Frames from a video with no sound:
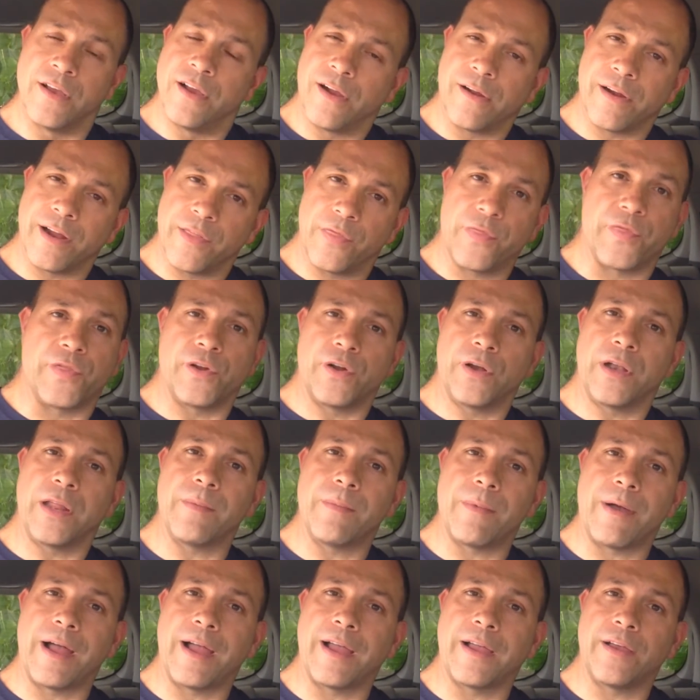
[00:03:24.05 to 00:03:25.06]
are at 30
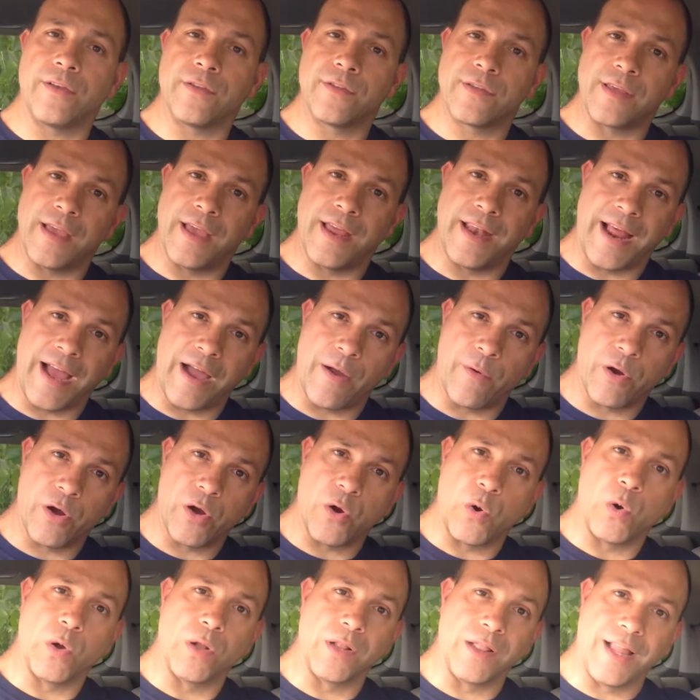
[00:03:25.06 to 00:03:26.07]
miles an hour
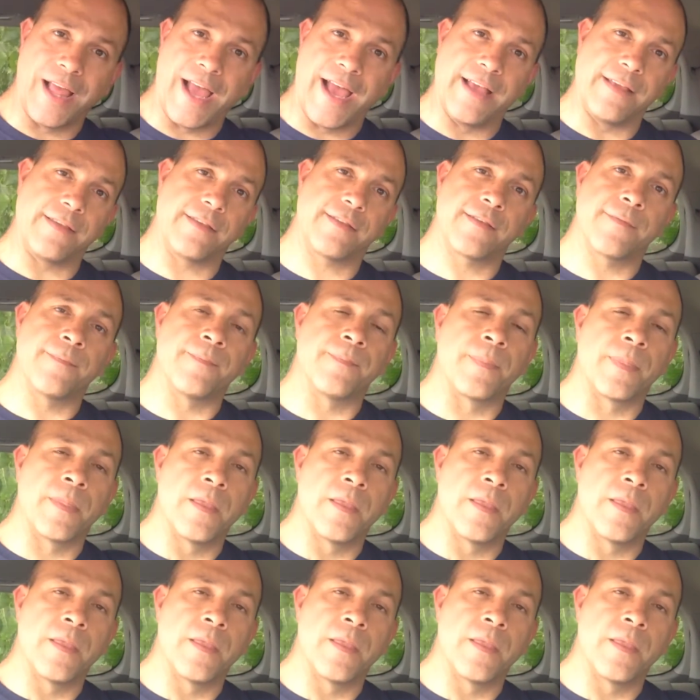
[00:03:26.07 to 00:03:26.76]
or less.